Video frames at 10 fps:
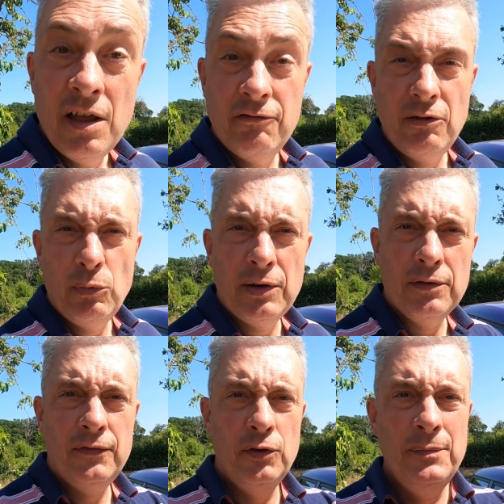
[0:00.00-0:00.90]
throwing one on
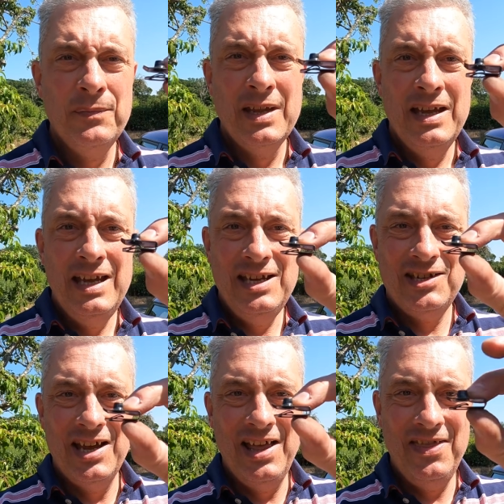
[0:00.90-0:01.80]
the floor,
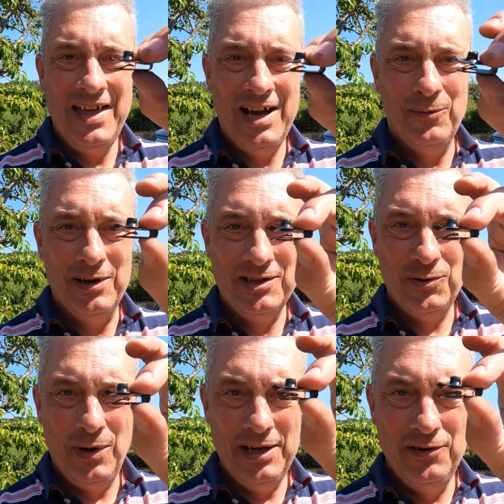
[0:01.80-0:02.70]
is that one. It's
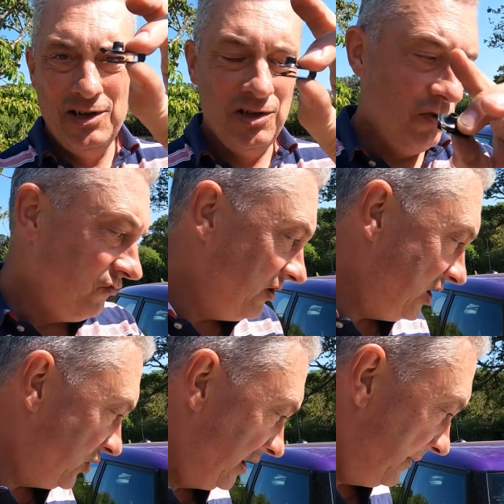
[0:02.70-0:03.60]
quite a nice long
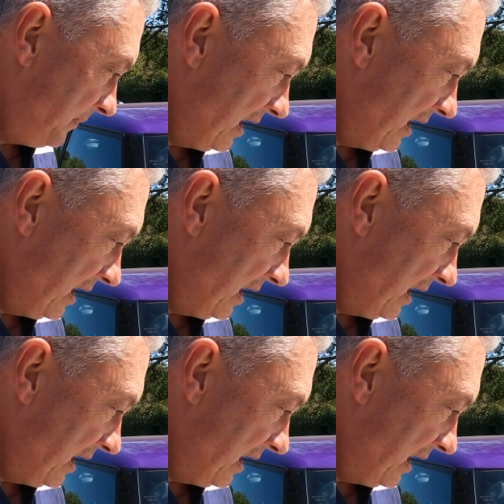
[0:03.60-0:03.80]
reach on it.